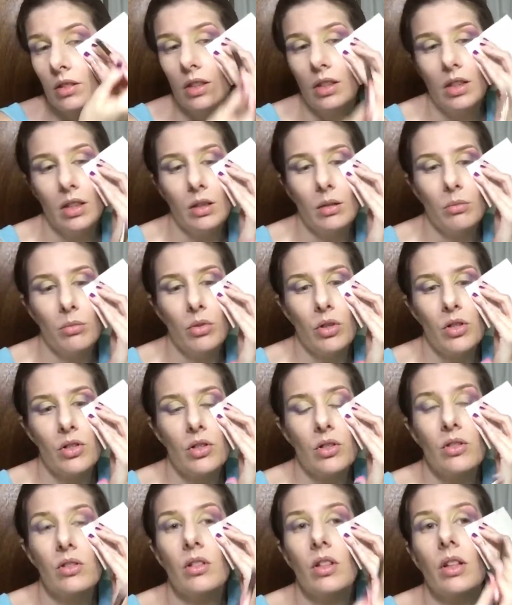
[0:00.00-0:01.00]
And the brush
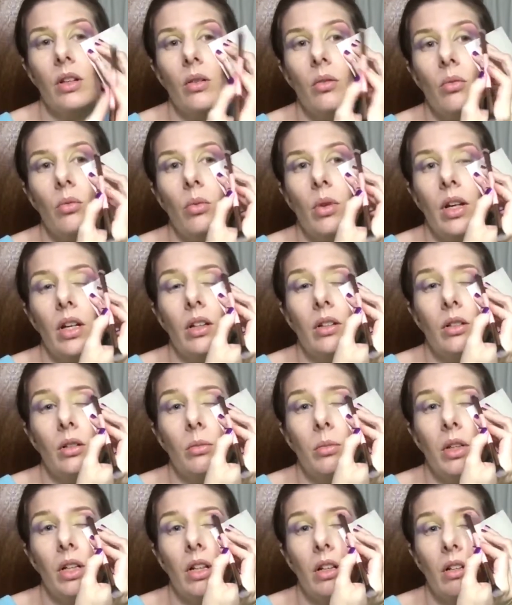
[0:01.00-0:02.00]
is like way too
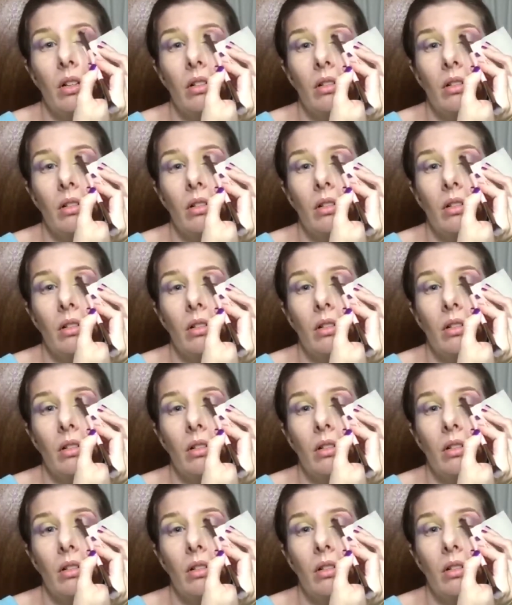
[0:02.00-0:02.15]
big.